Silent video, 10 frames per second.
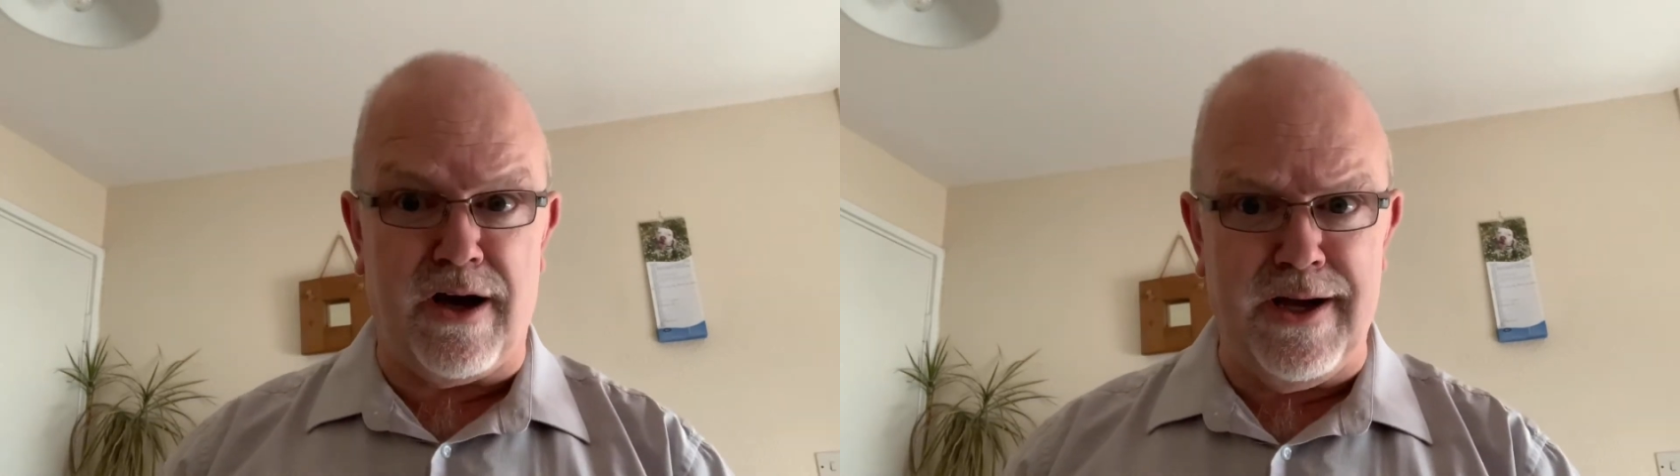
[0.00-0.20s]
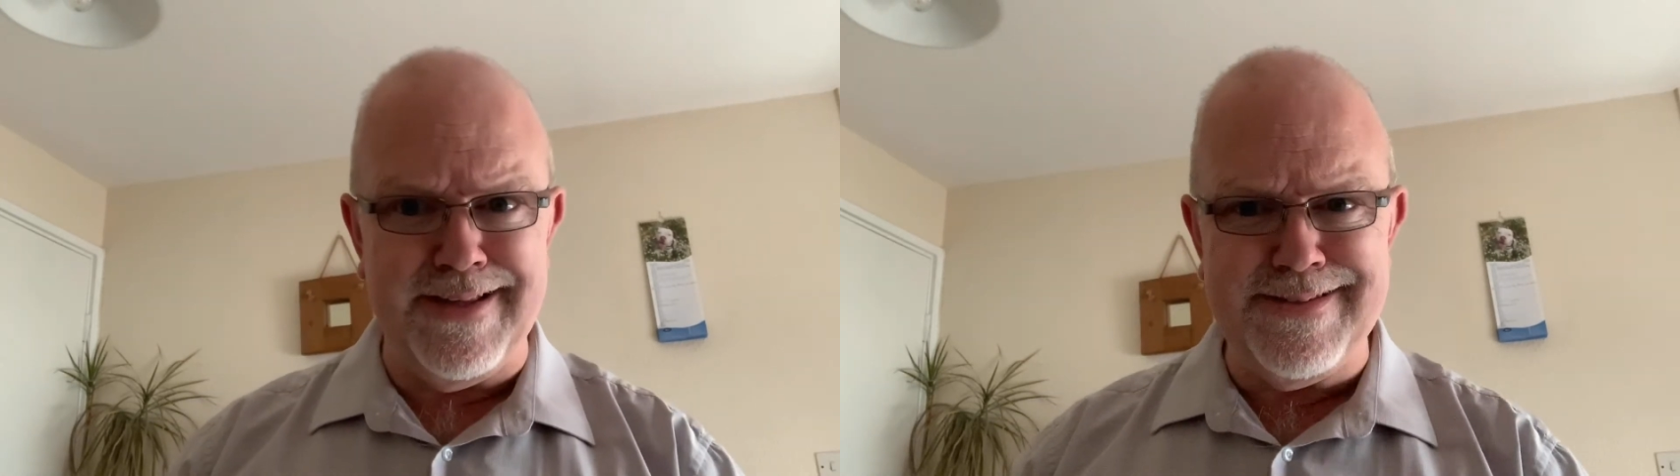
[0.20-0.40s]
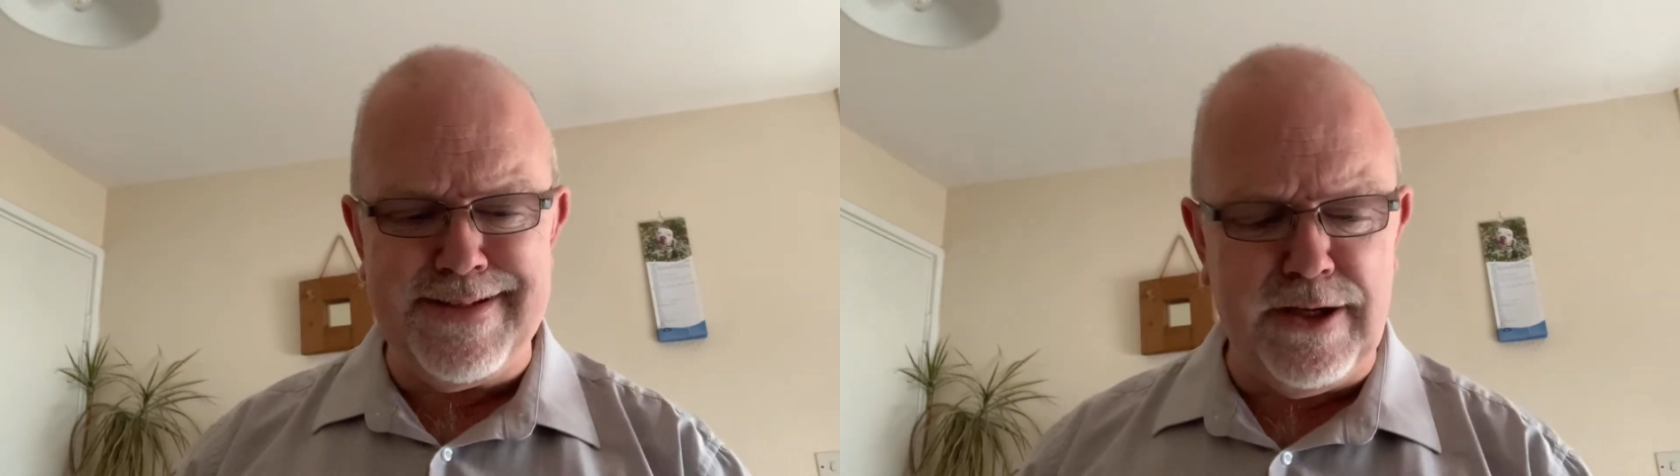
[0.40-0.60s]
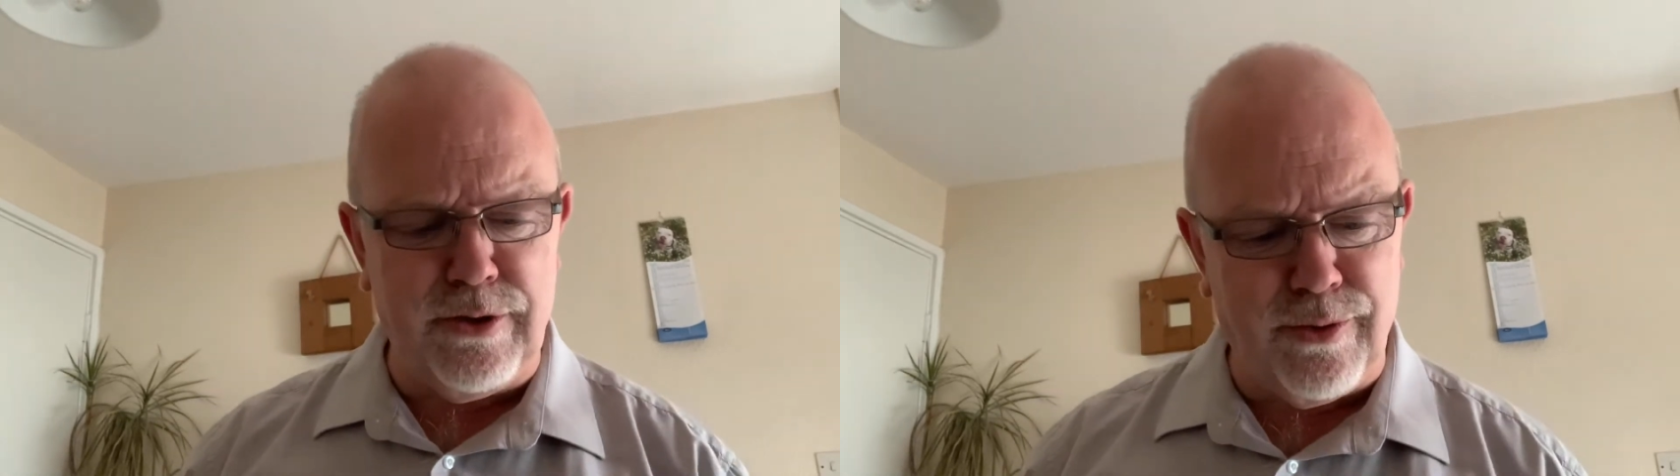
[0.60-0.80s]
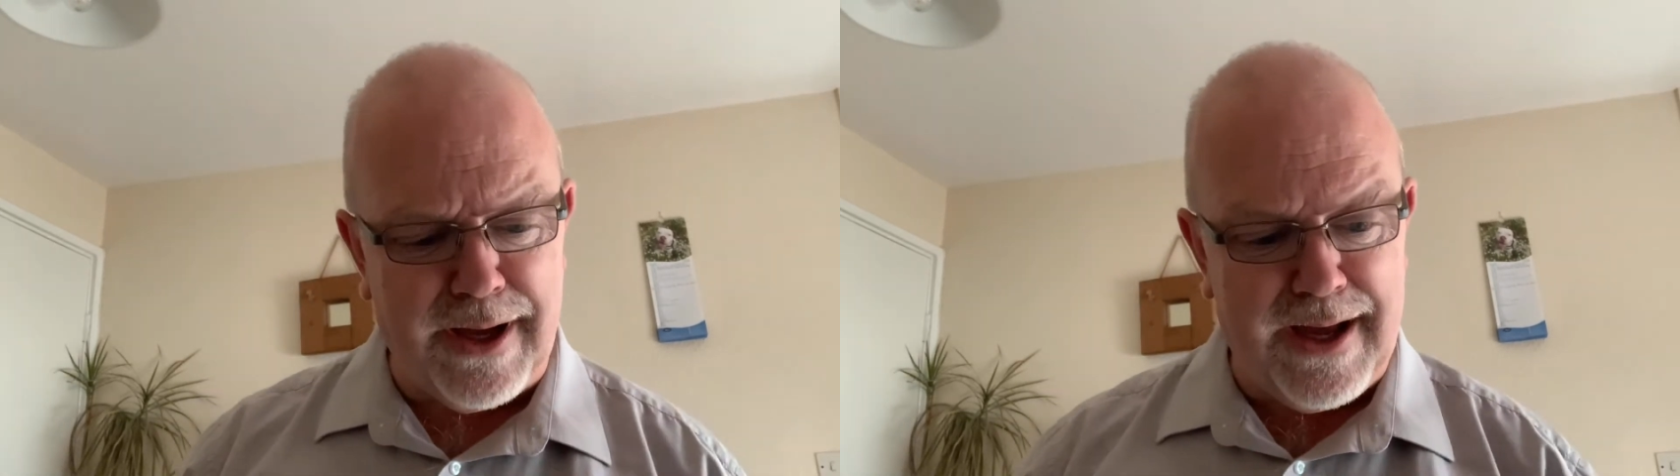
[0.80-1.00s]

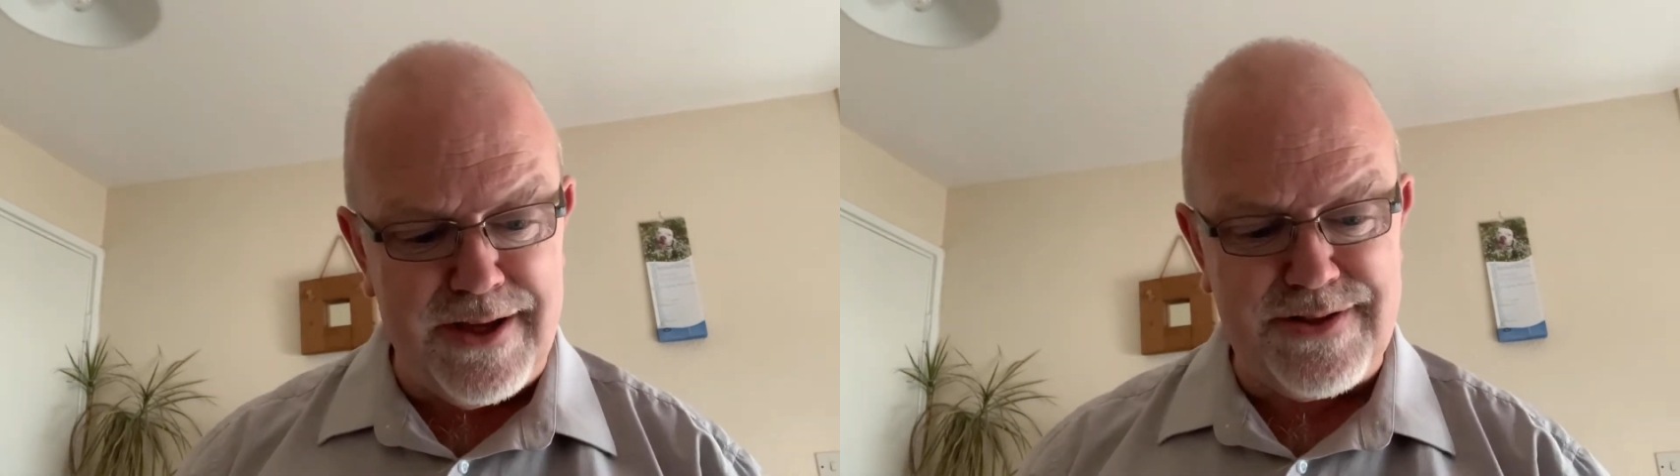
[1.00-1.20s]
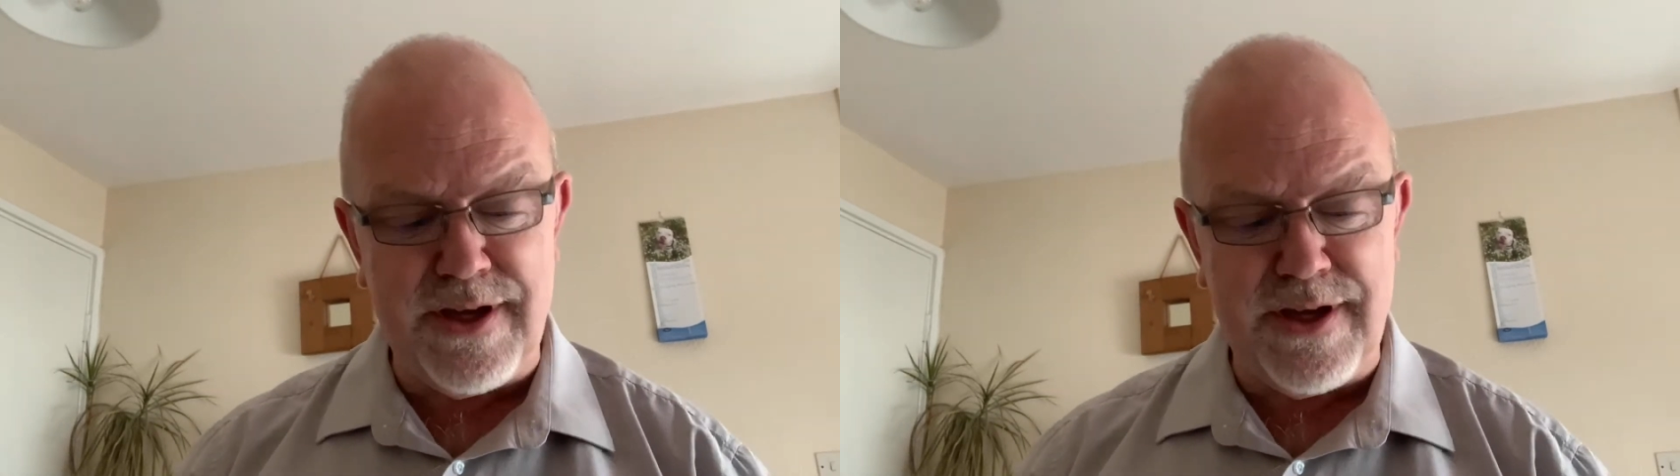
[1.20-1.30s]
ideal as